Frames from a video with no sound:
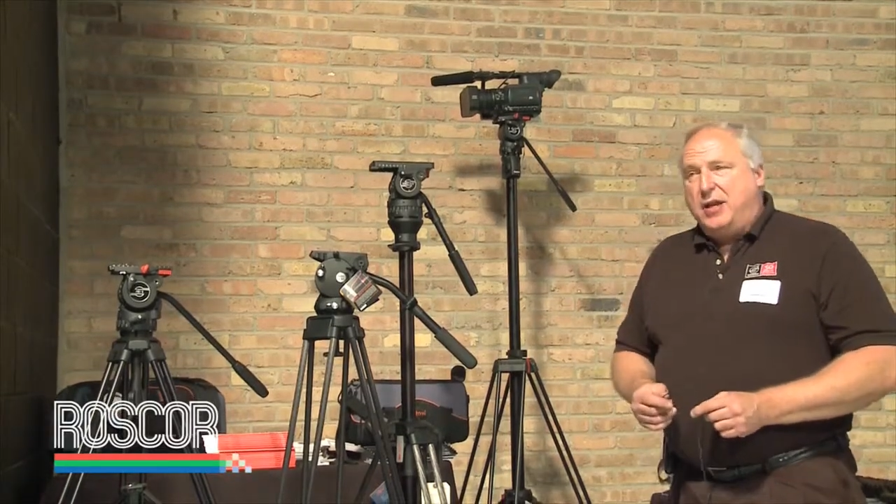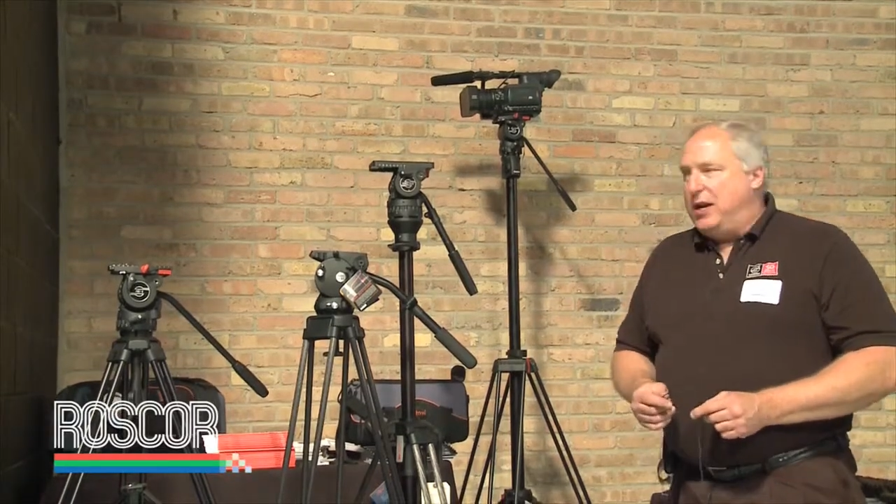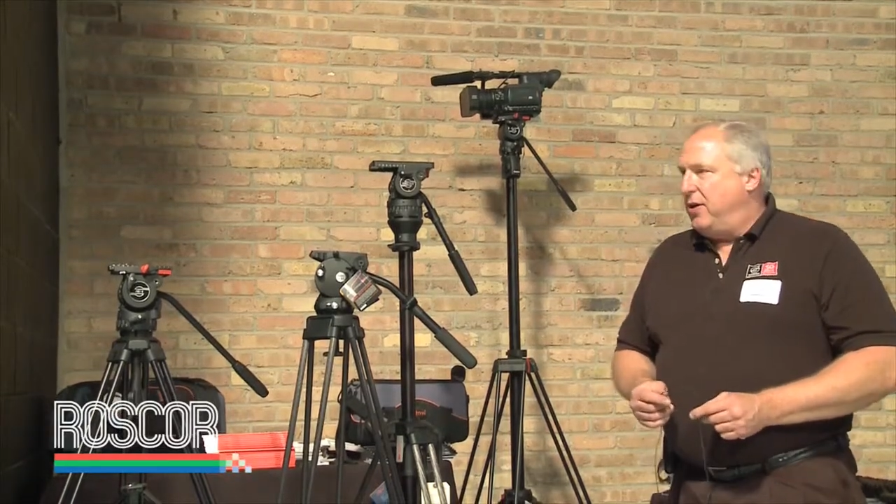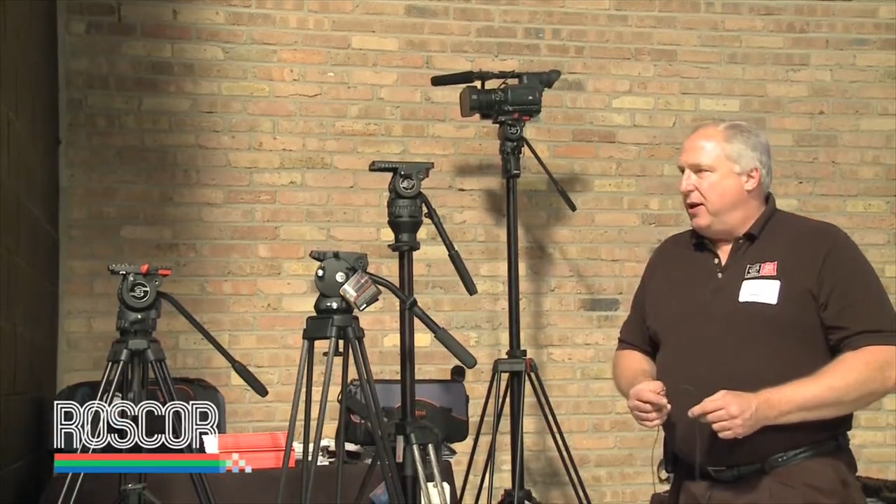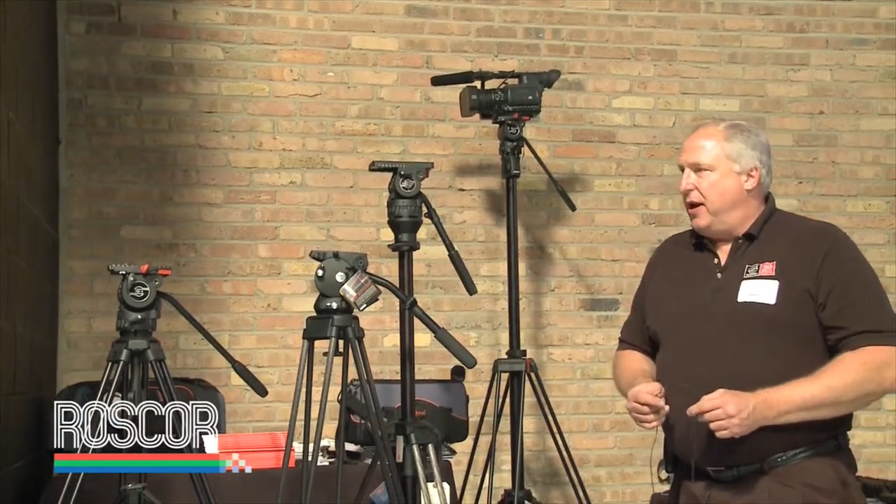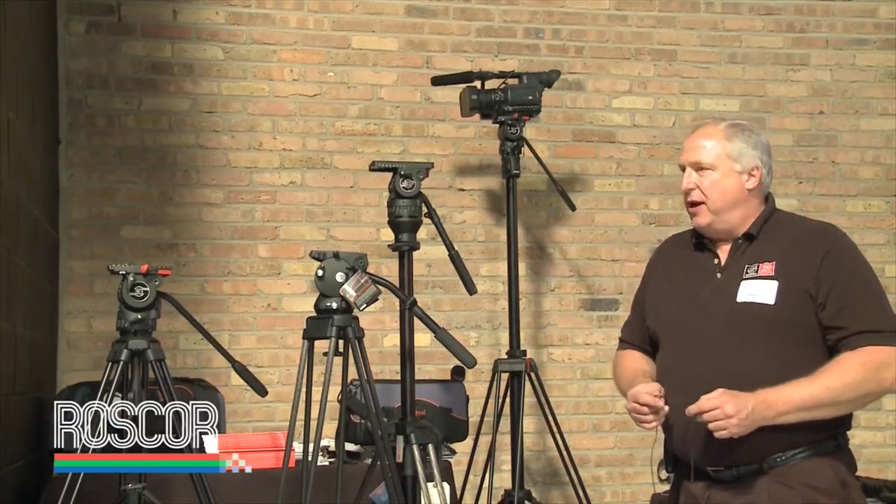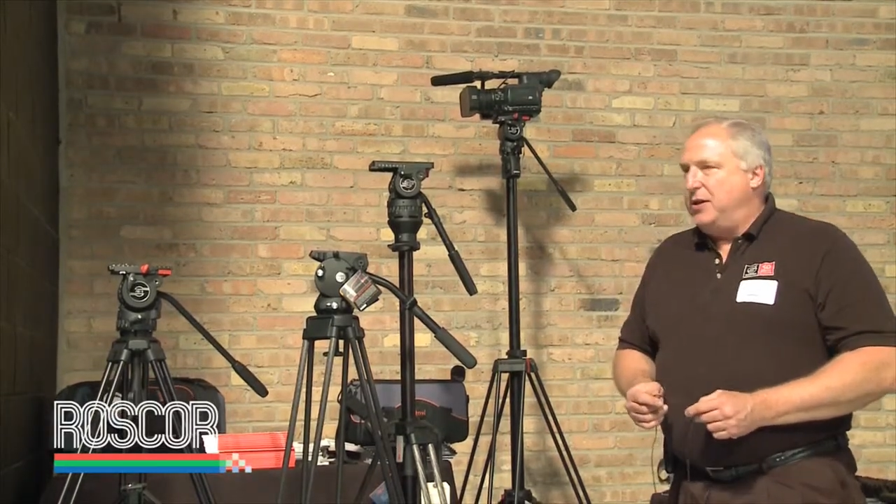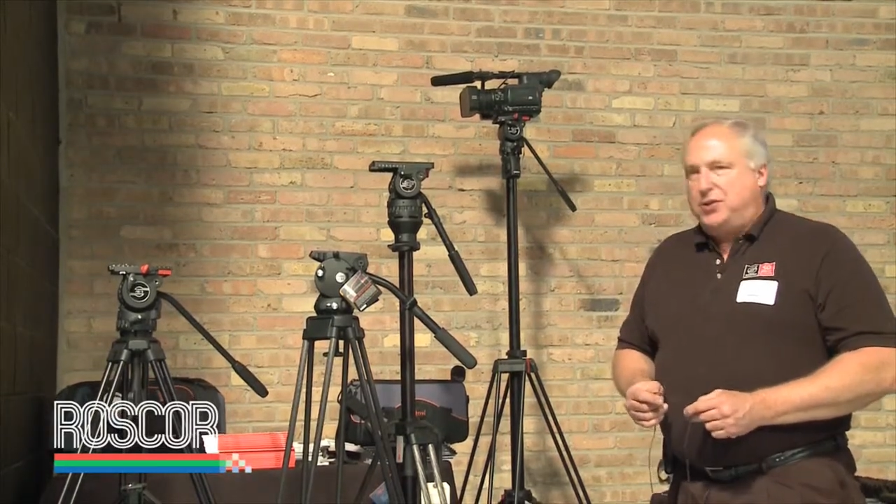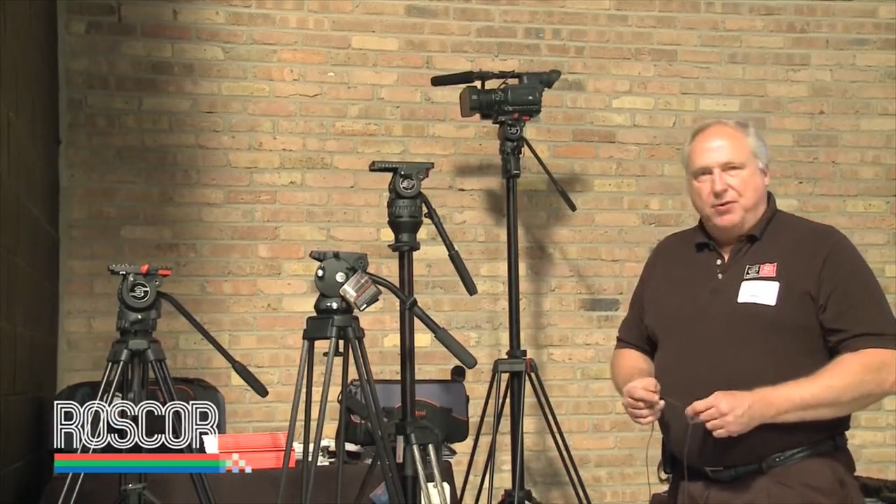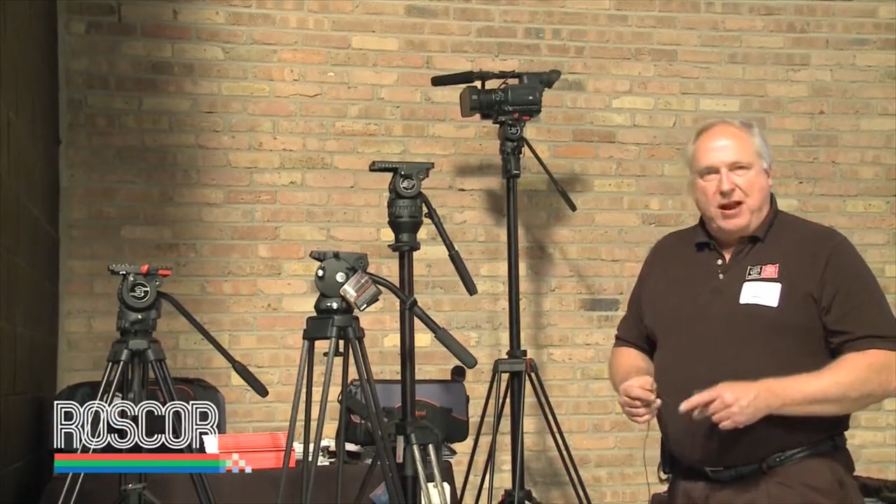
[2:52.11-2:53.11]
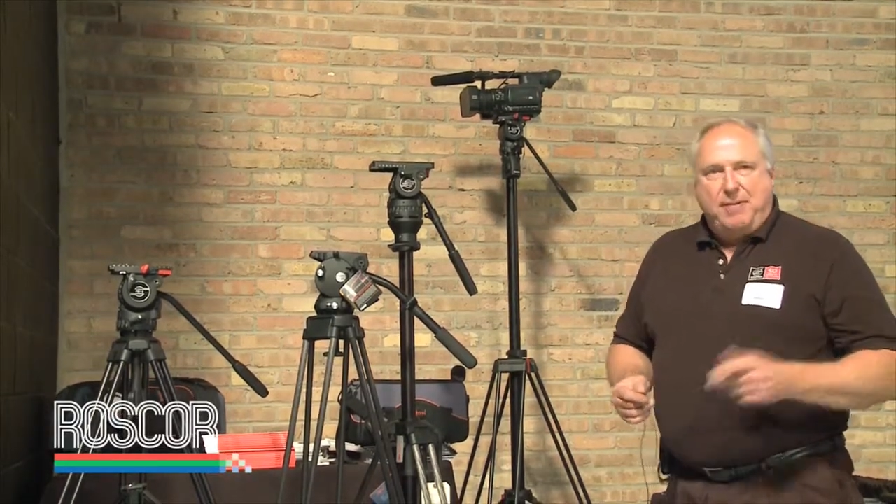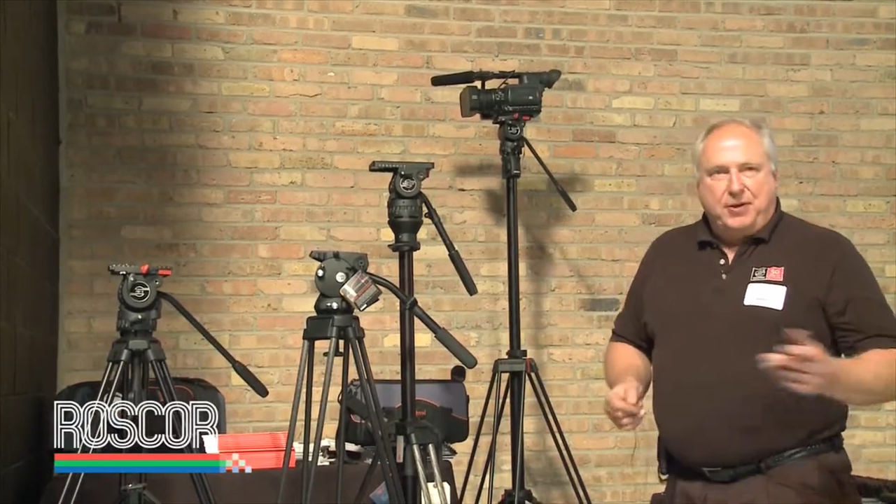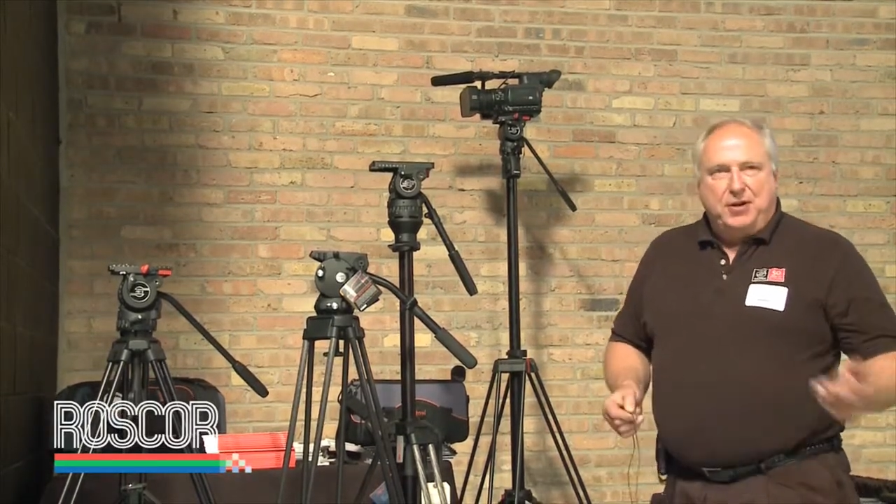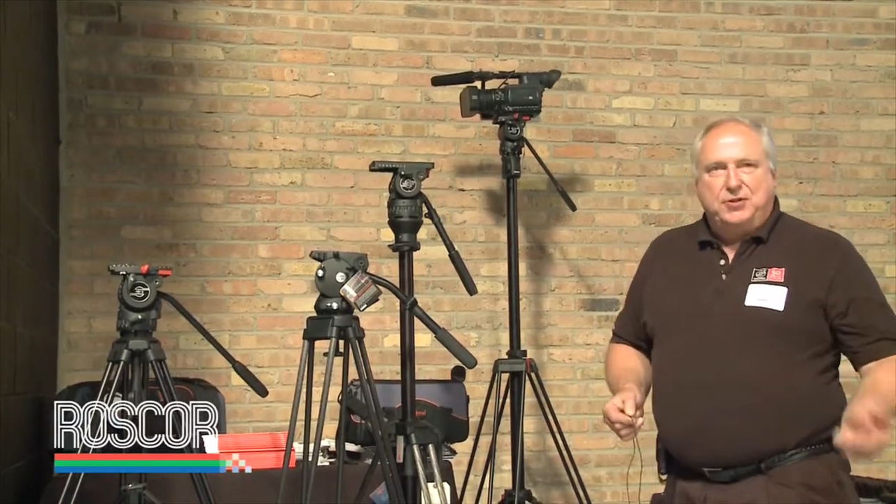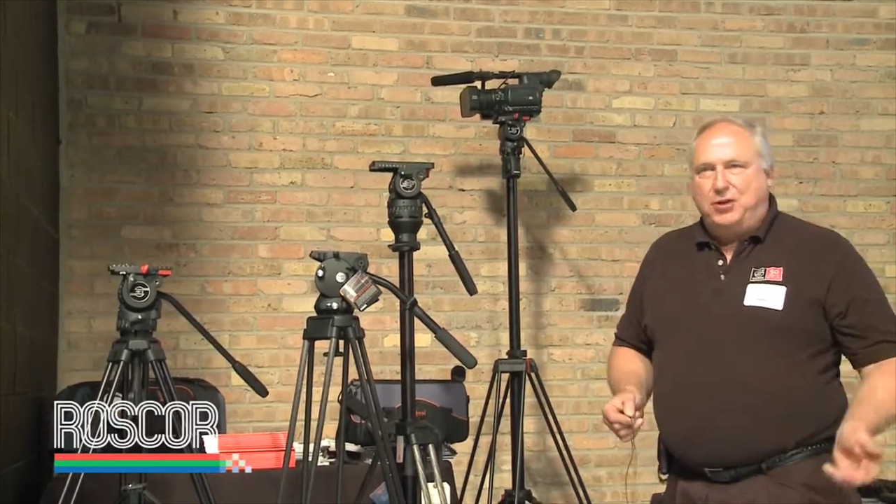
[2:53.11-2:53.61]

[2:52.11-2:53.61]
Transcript: to enable you